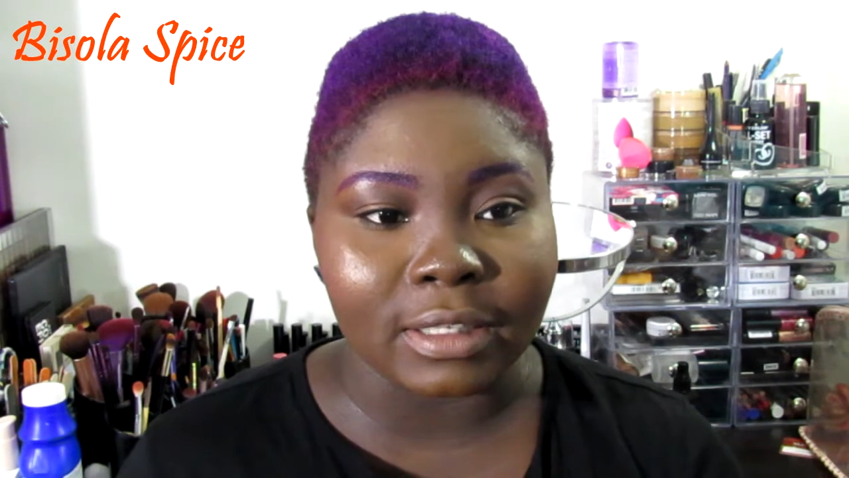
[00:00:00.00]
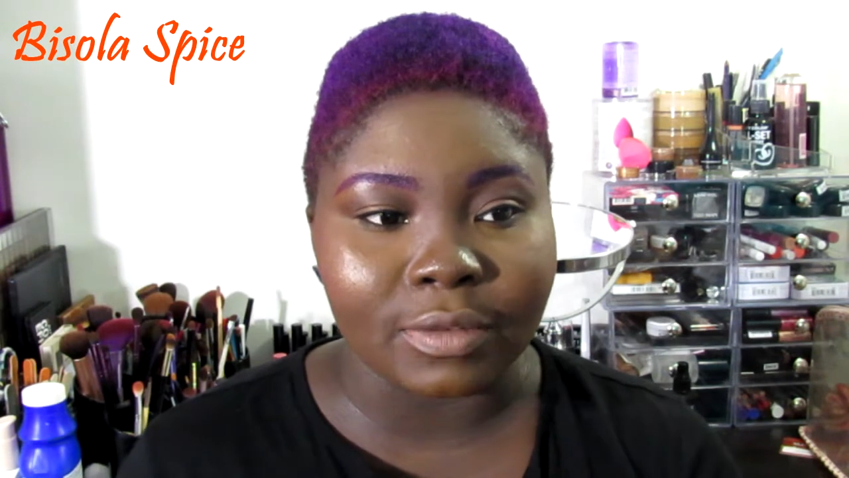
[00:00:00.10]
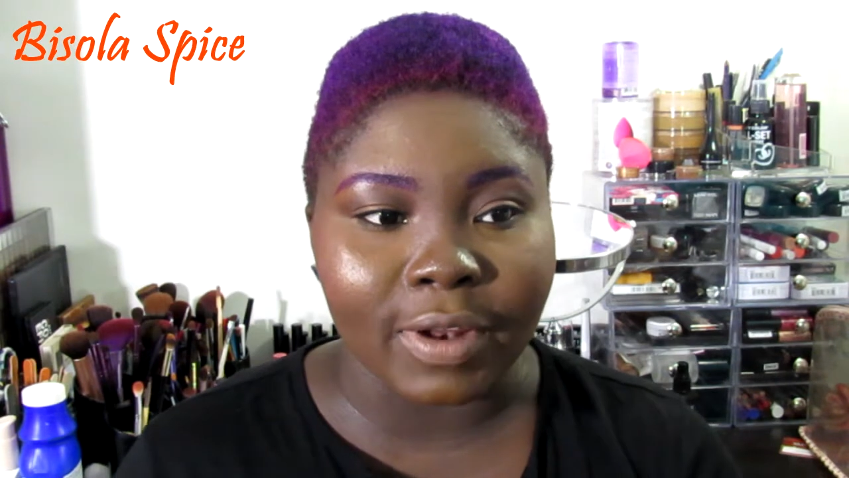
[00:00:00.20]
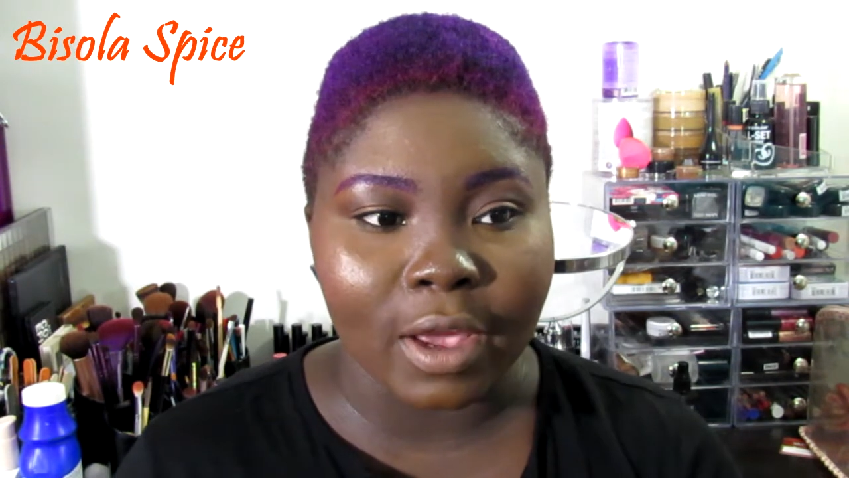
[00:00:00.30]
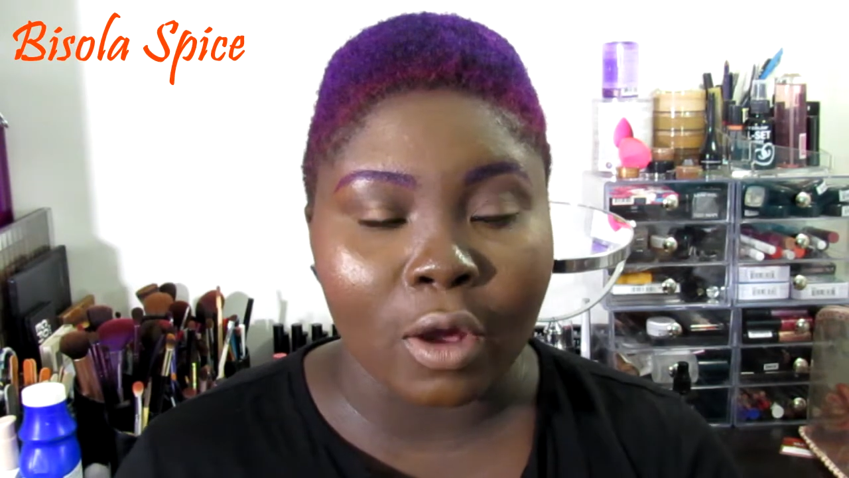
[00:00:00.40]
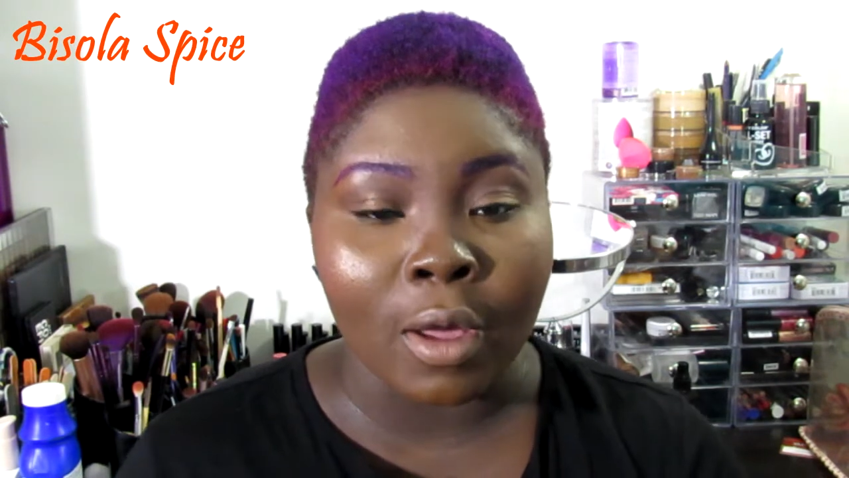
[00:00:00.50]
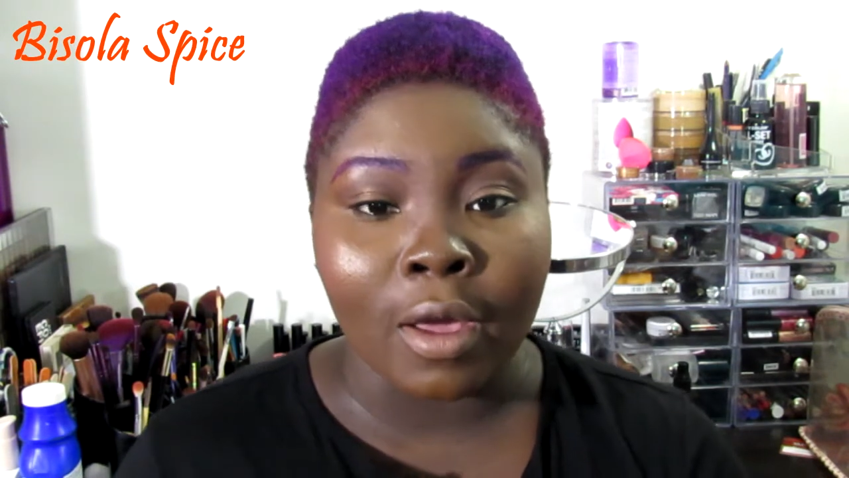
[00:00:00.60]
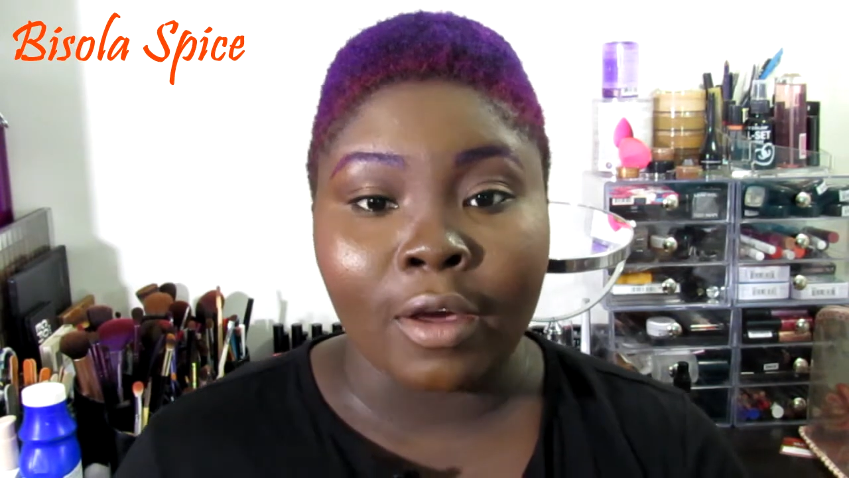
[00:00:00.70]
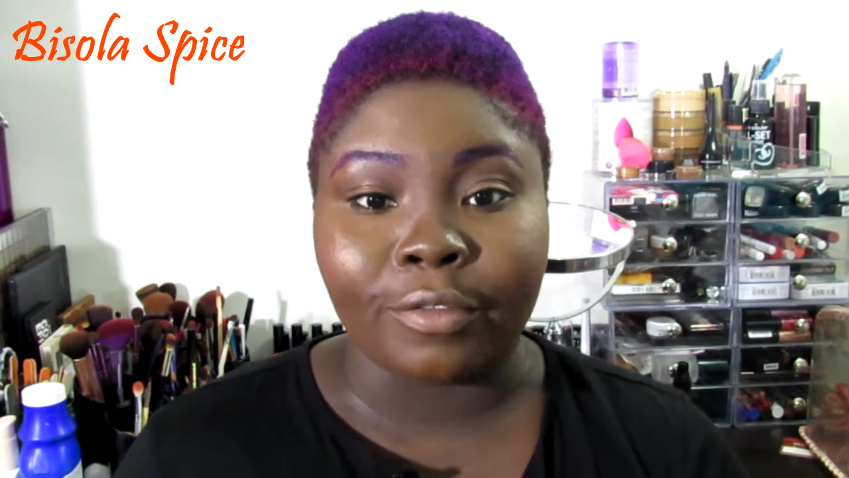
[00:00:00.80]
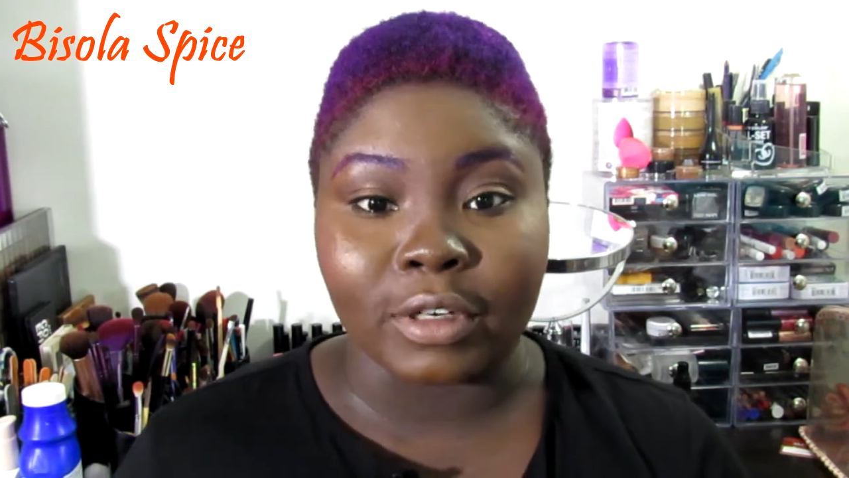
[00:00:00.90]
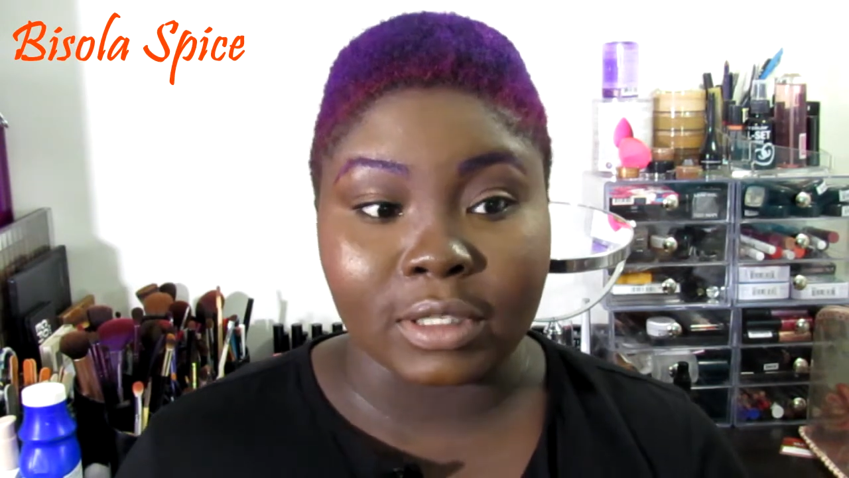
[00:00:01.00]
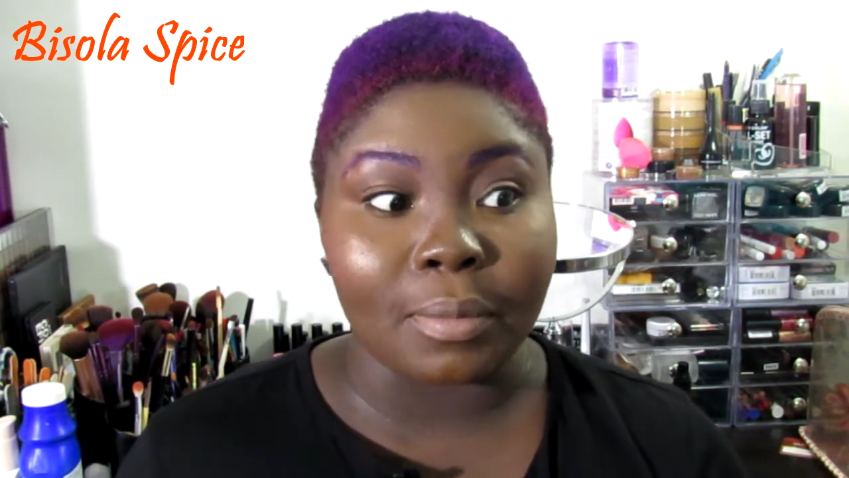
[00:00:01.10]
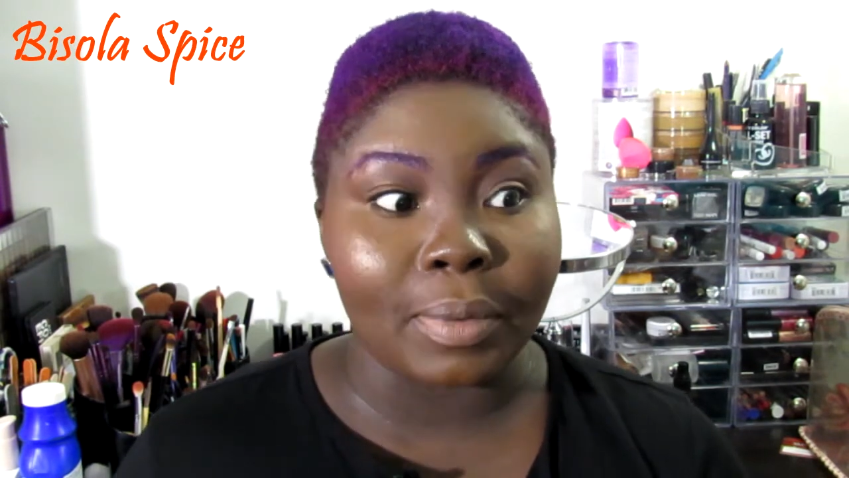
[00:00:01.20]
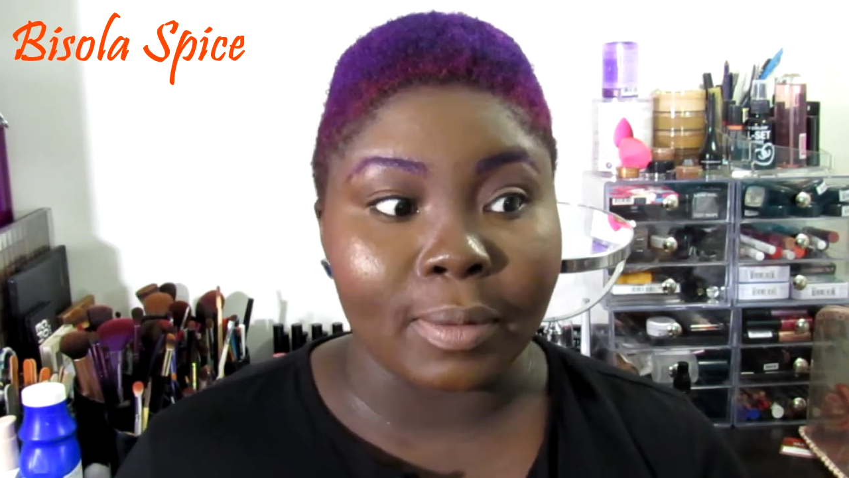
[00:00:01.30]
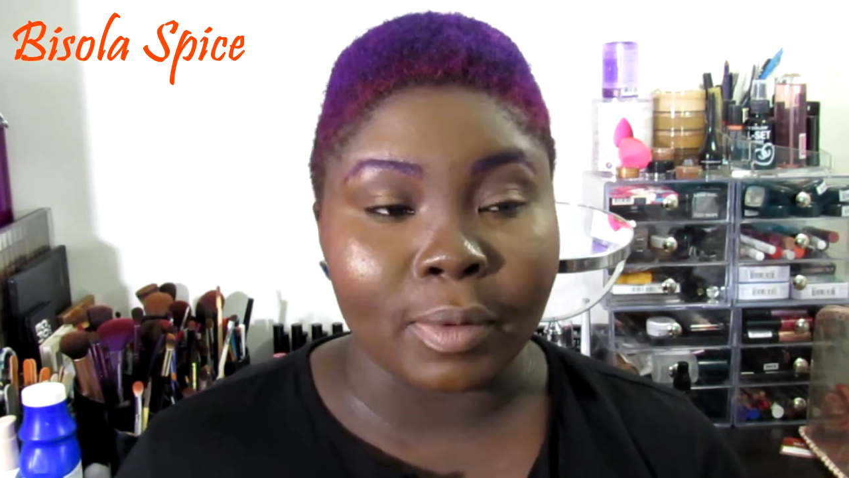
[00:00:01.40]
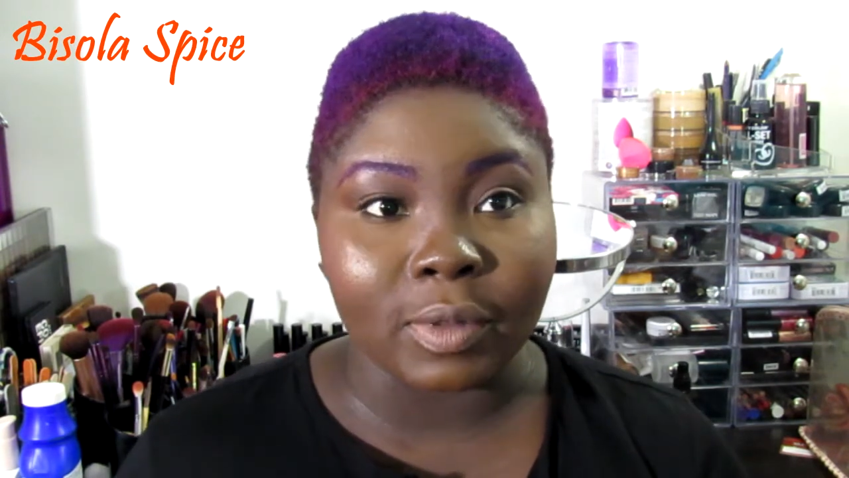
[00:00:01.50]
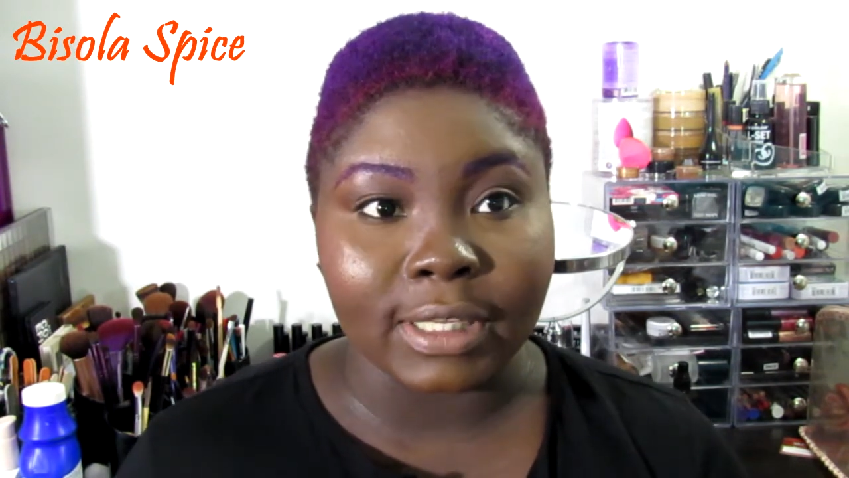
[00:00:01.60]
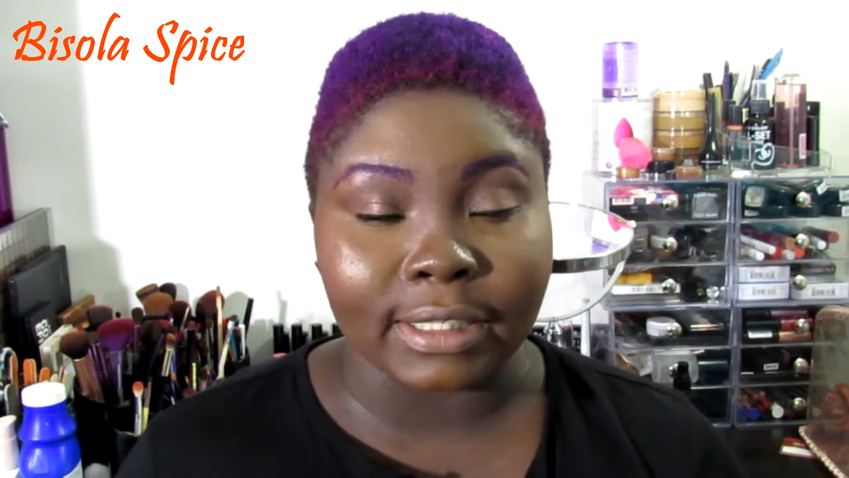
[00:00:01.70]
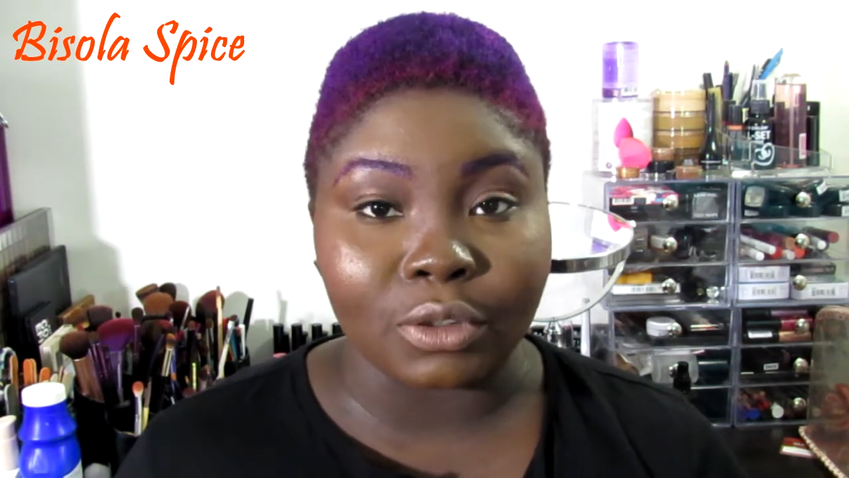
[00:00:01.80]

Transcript: this video for some people that